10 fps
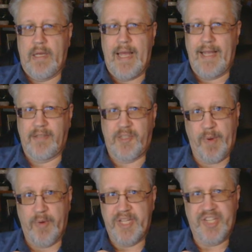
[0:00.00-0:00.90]

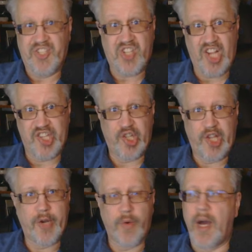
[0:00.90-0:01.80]
spirited discussion
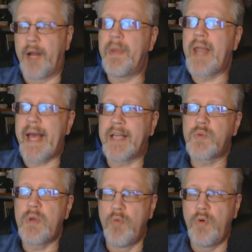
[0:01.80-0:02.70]
later on. But as
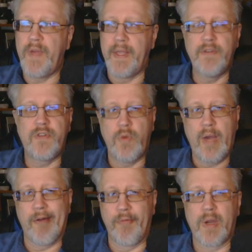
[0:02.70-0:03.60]
we move into
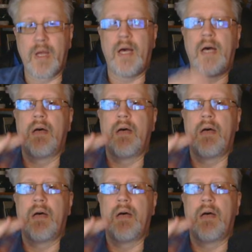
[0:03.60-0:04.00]
Africa,